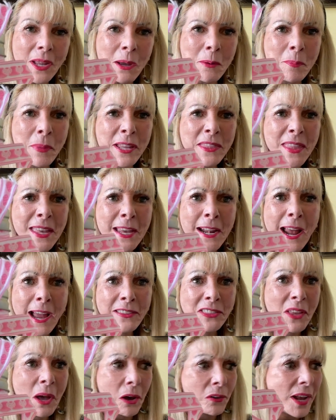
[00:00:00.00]
but then I
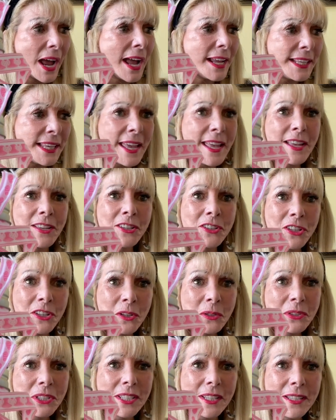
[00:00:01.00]
thought I can't
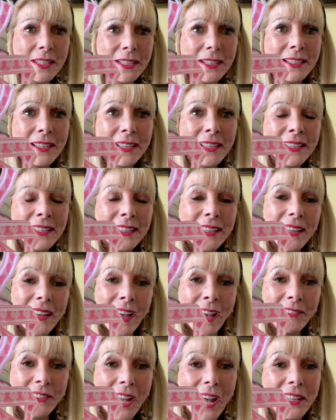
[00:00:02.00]
use it.
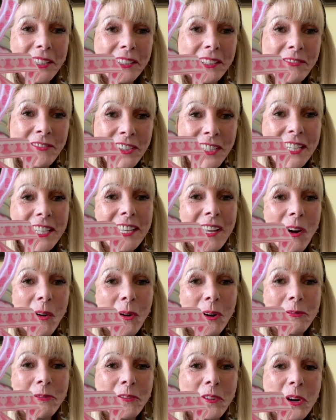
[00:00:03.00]
I've got the video
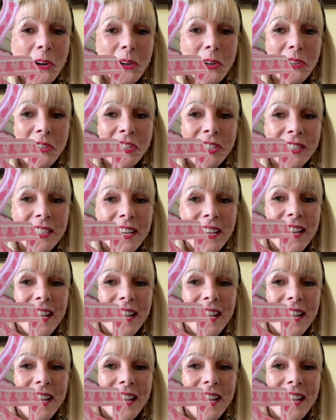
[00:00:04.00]
at first.